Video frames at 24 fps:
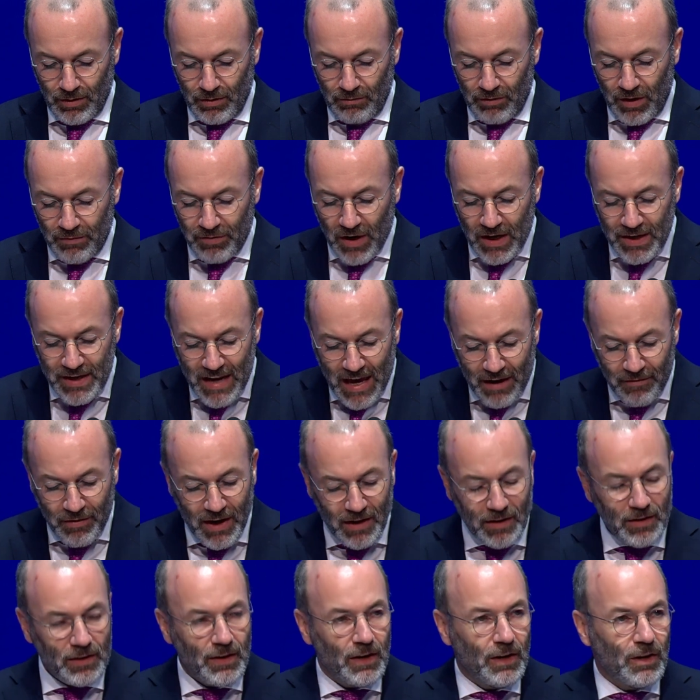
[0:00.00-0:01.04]
We will
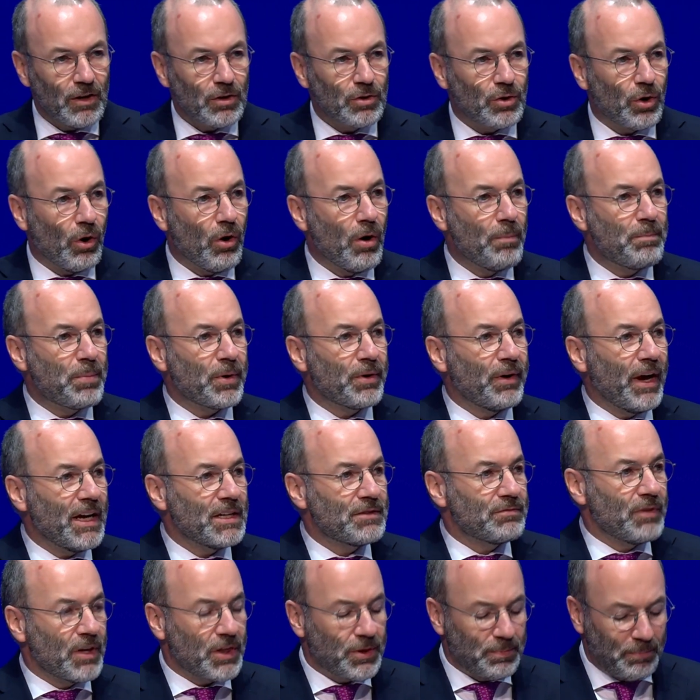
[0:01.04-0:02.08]
never
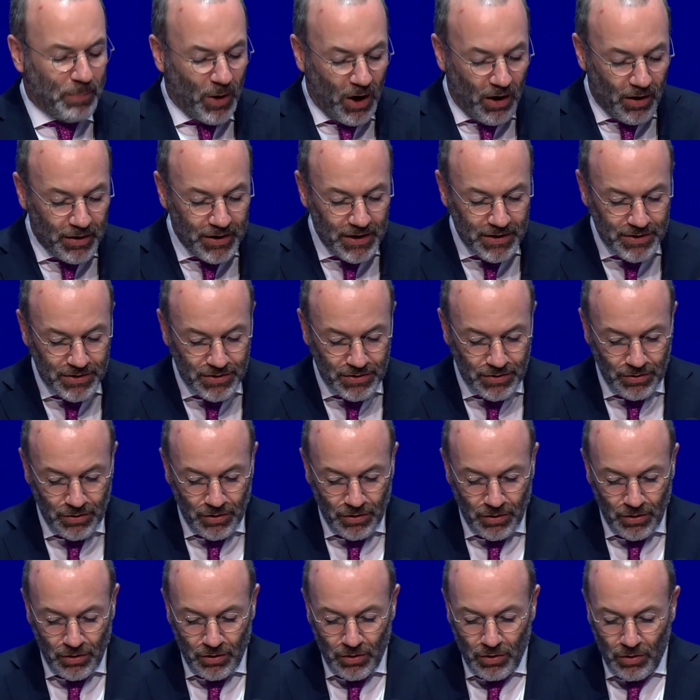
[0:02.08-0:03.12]
cooperate with parties
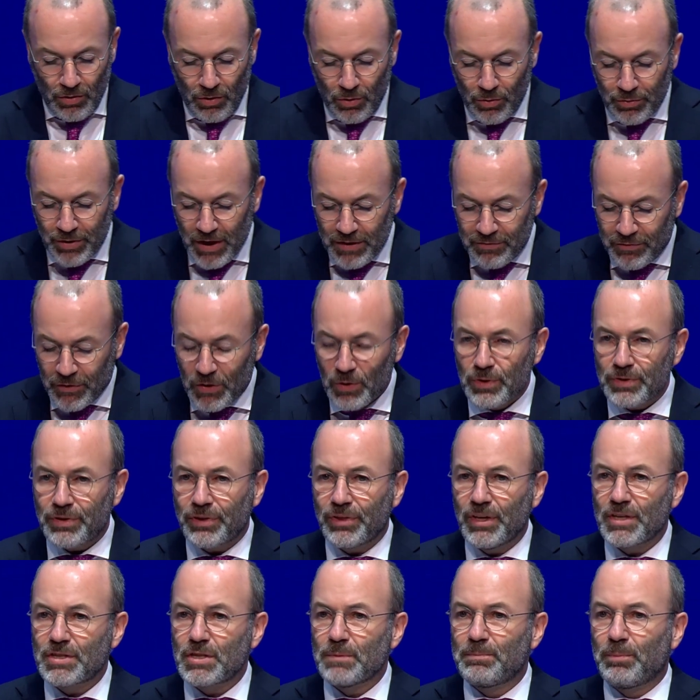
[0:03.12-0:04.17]
who refuse
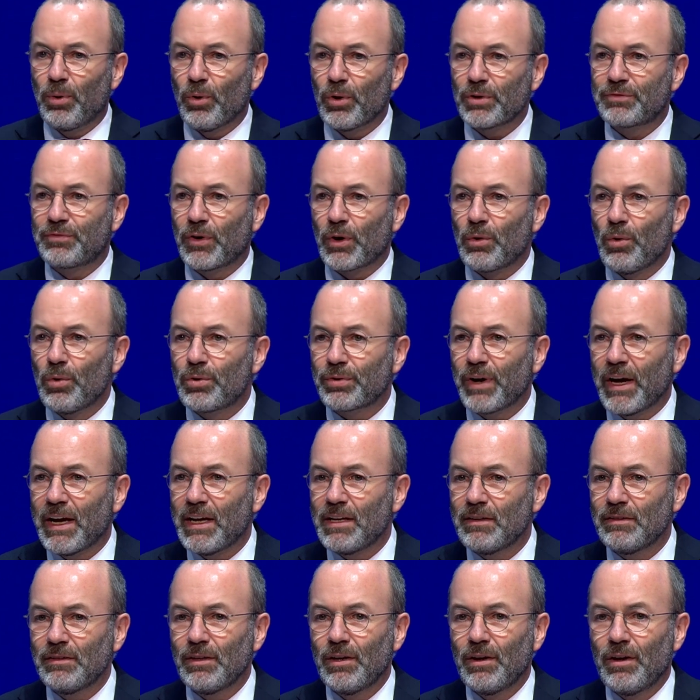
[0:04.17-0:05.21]
the support for
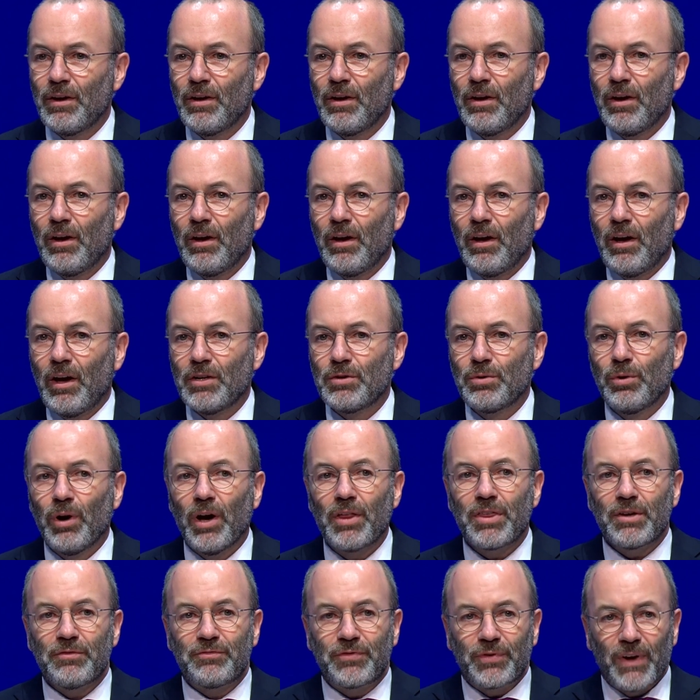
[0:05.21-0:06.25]
Ukraine and who
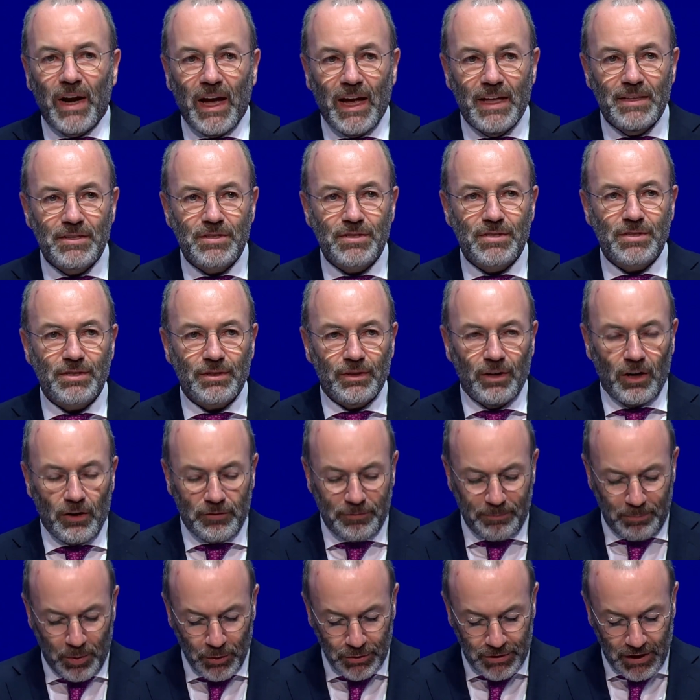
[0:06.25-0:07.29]
are the friends
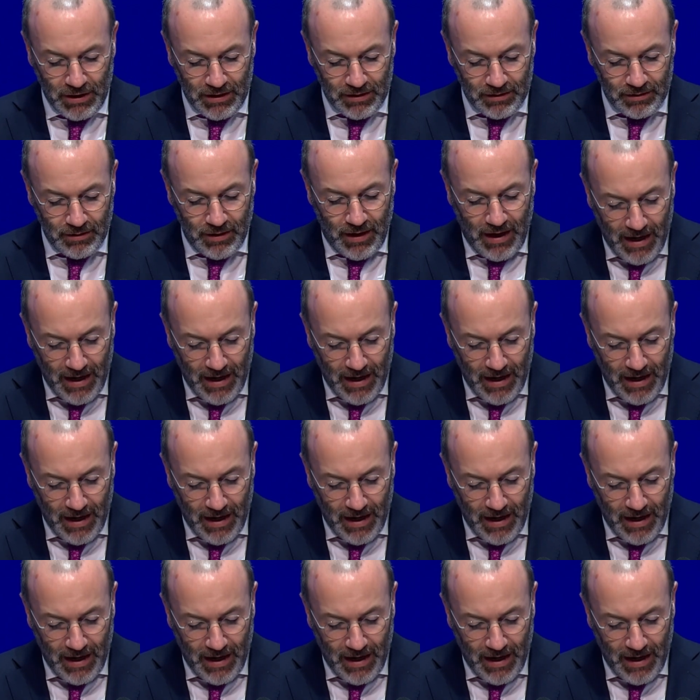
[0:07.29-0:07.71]
of Putin.